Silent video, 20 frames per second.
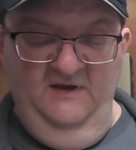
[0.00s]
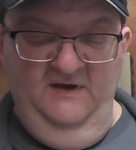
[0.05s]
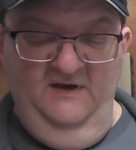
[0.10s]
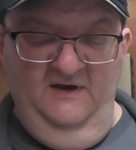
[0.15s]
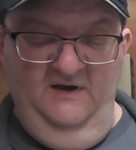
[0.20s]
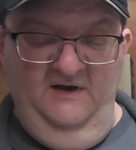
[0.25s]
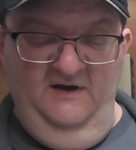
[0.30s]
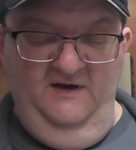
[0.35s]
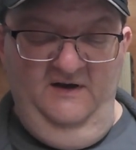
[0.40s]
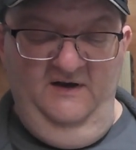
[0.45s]

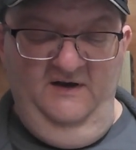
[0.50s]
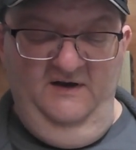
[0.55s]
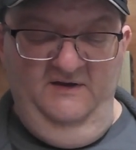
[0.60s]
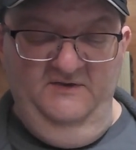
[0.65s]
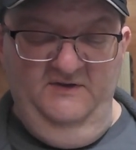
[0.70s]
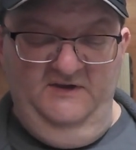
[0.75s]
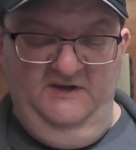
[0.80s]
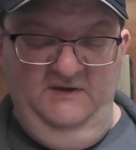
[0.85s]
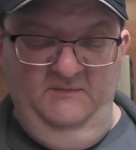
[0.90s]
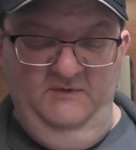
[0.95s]

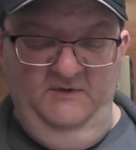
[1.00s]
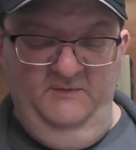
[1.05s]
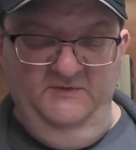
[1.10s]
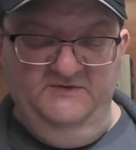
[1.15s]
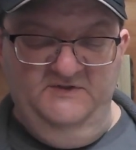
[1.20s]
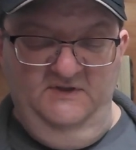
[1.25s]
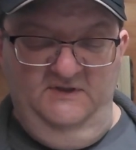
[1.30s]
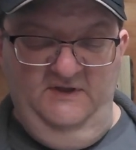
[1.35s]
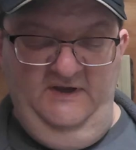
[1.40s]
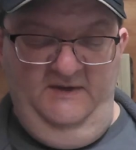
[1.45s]
The Ghibli was
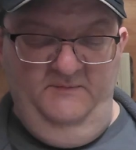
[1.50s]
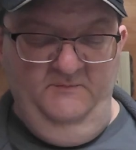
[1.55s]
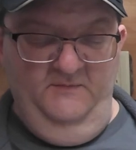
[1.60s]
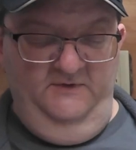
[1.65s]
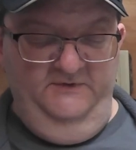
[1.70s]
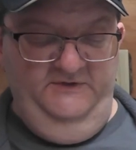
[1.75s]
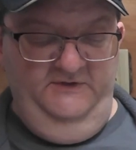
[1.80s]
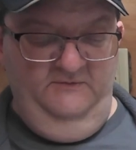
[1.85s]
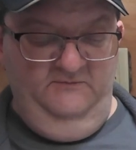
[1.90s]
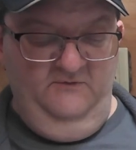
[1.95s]
a light
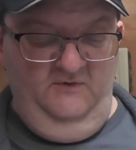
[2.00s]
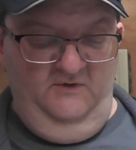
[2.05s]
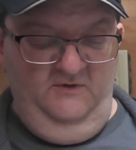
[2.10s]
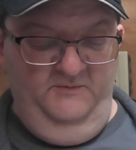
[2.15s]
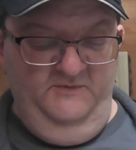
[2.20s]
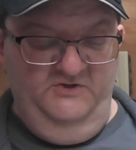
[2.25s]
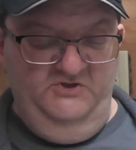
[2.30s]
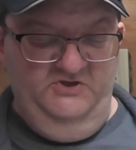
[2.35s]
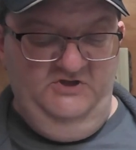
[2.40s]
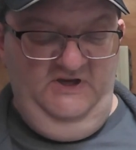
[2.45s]
multi-role
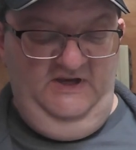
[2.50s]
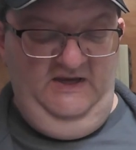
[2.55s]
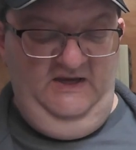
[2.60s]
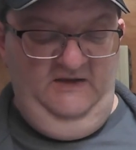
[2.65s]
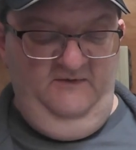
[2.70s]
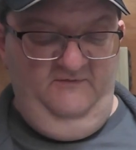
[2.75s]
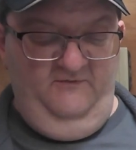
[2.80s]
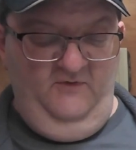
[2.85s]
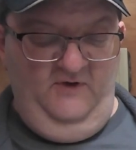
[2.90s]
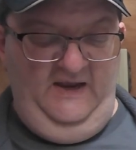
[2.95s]

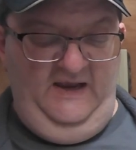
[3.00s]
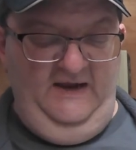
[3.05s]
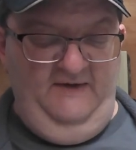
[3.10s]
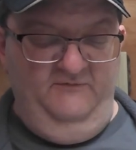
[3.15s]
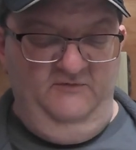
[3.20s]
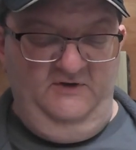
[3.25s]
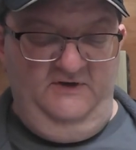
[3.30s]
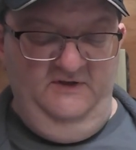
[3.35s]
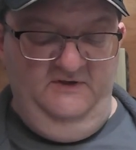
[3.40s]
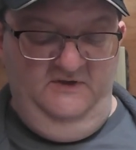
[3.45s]
machine for
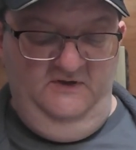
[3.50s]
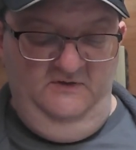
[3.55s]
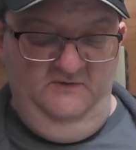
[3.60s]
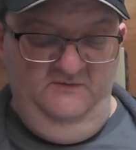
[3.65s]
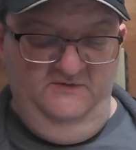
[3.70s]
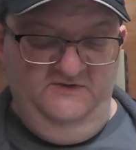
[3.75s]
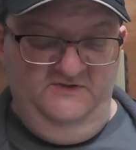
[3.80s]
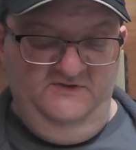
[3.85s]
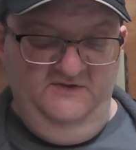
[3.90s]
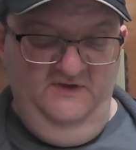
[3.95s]
African
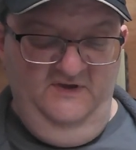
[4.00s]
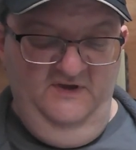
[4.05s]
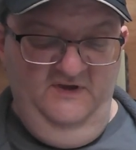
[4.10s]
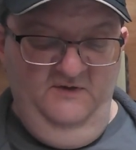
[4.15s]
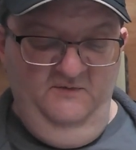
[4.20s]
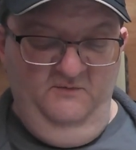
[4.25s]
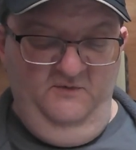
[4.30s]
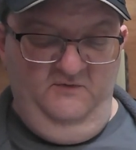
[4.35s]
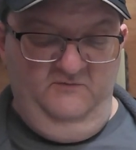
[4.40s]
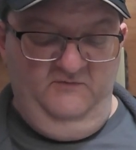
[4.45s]
use,
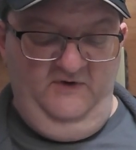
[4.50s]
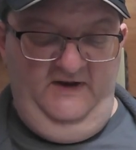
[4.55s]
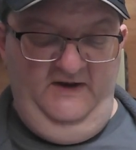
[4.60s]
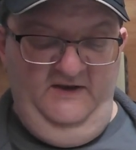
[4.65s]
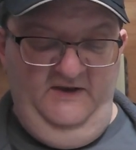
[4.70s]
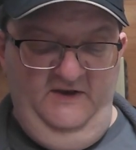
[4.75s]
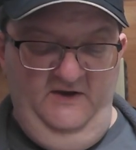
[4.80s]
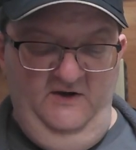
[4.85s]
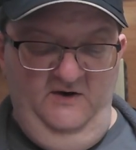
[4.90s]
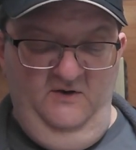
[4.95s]
with
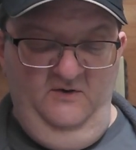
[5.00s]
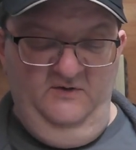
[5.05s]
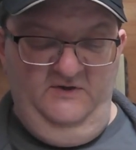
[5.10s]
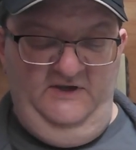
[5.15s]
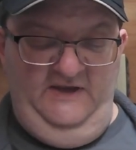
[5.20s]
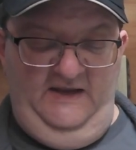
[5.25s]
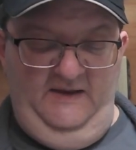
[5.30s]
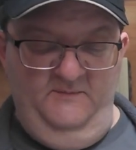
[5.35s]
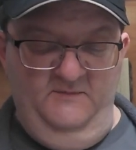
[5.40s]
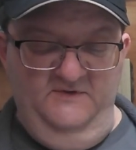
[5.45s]
radio,
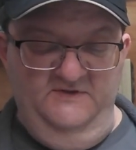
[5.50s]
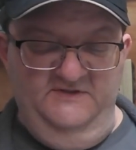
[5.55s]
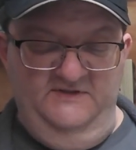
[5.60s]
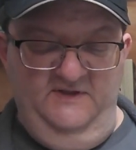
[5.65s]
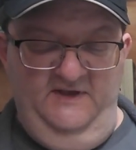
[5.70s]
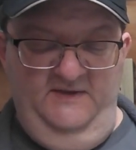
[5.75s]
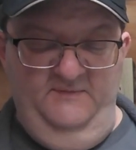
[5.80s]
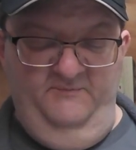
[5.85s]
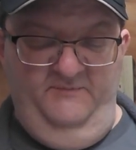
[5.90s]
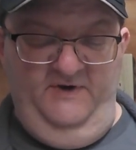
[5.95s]
cameras,
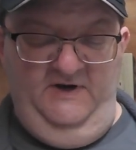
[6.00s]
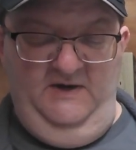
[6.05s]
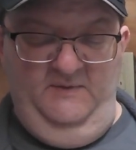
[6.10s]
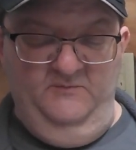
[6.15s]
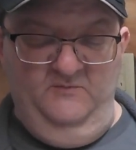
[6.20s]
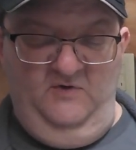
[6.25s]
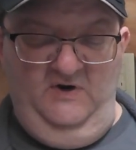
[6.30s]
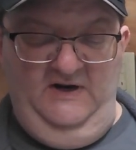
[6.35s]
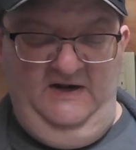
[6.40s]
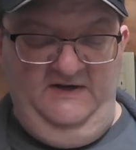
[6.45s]
light
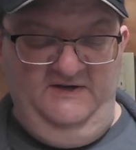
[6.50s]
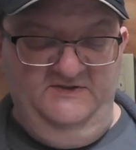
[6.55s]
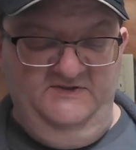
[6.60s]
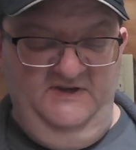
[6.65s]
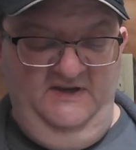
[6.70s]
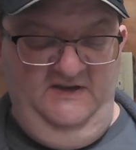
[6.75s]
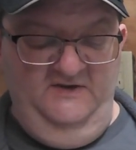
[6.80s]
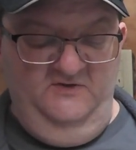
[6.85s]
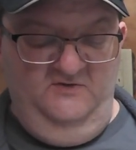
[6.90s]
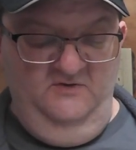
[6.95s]
bomb racks,
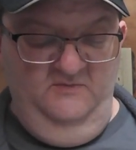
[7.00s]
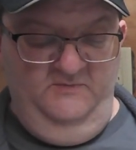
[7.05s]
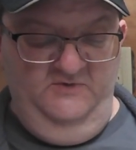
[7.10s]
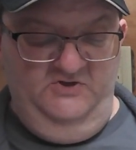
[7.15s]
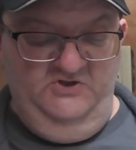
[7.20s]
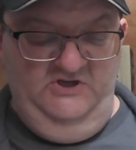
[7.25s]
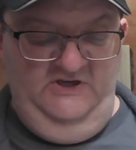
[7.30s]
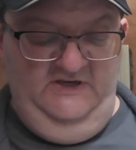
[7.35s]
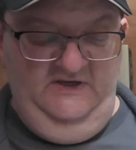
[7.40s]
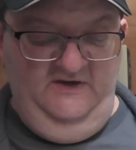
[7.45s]
and 2
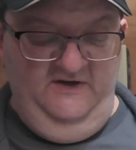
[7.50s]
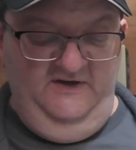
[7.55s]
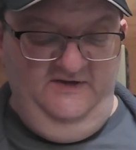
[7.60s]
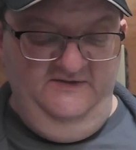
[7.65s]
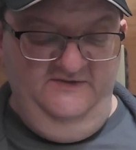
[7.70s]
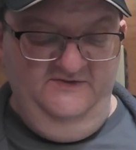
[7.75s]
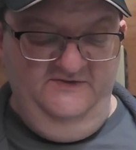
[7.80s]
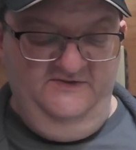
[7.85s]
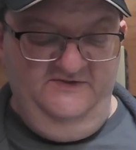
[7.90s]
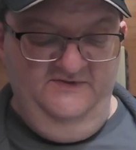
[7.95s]
machine
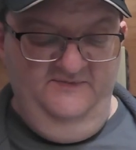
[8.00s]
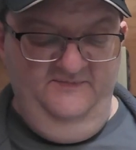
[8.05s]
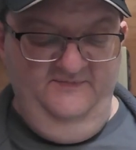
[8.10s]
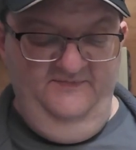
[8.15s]
guns,